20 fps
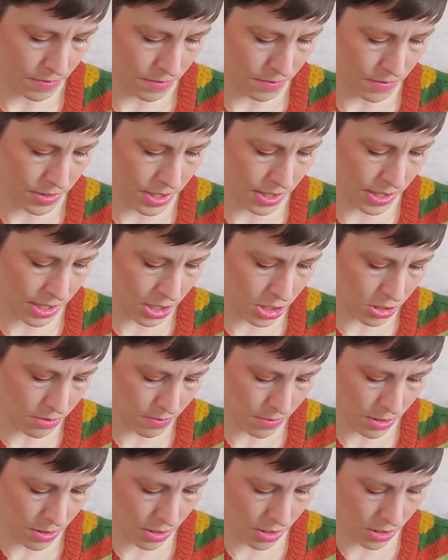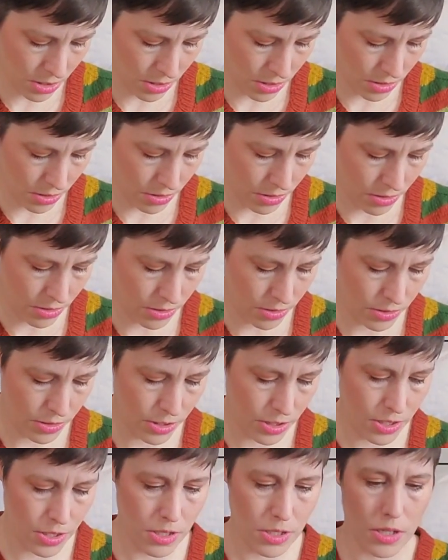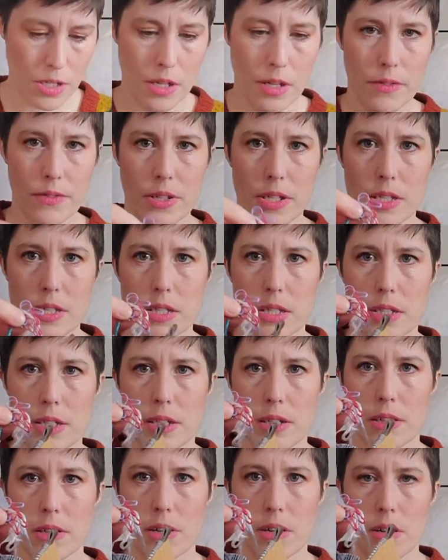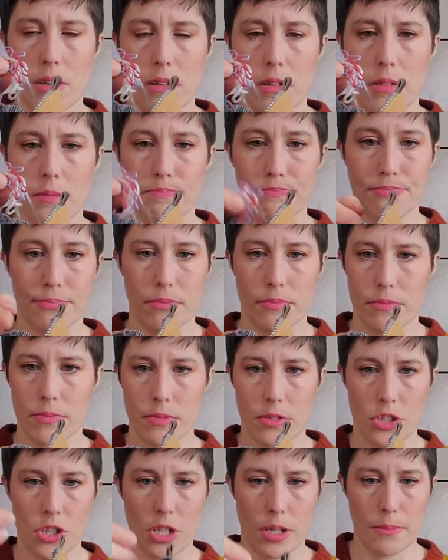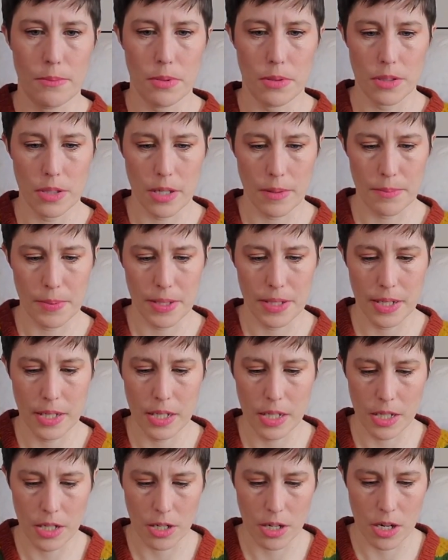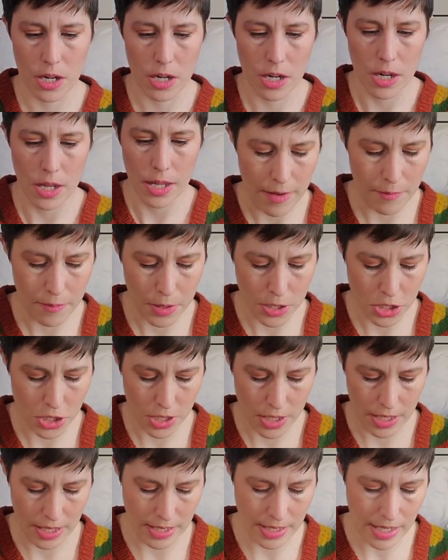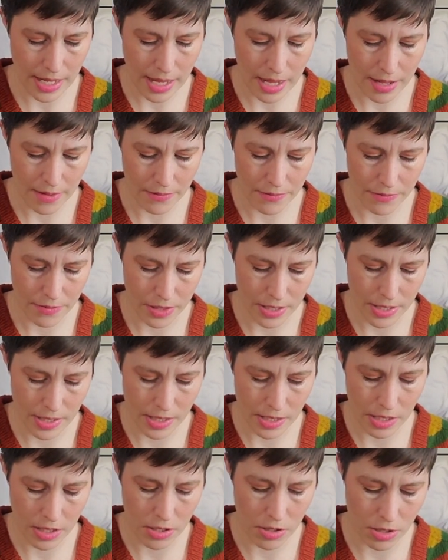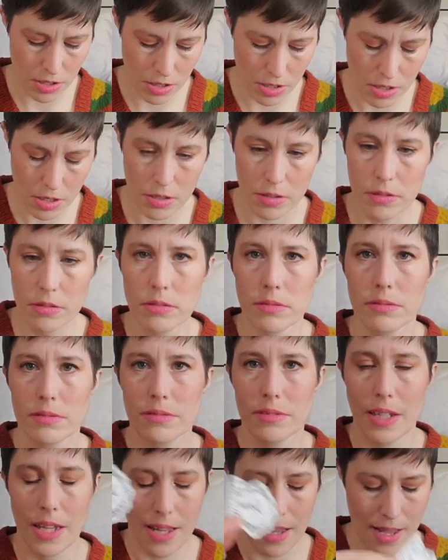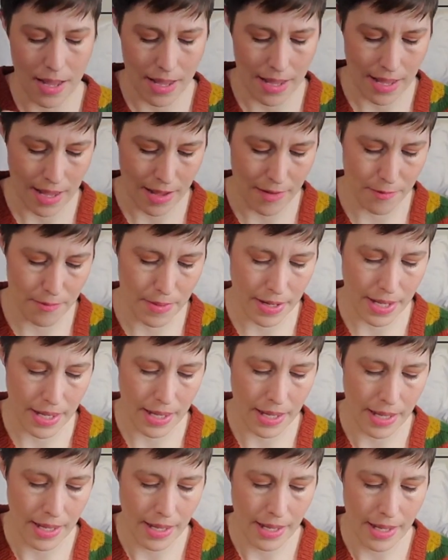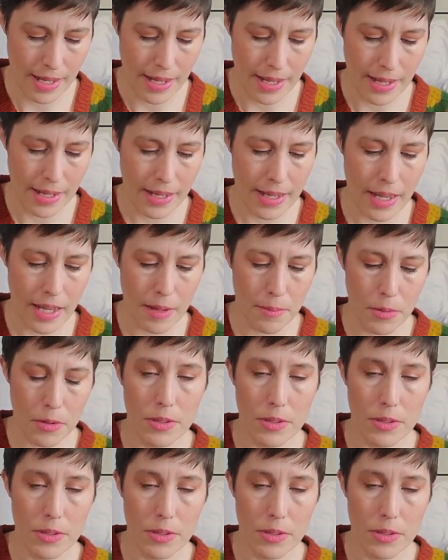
stitch markers, obviously, are all jumbled up in here. A bunch of things. I have a sticker. I have my cable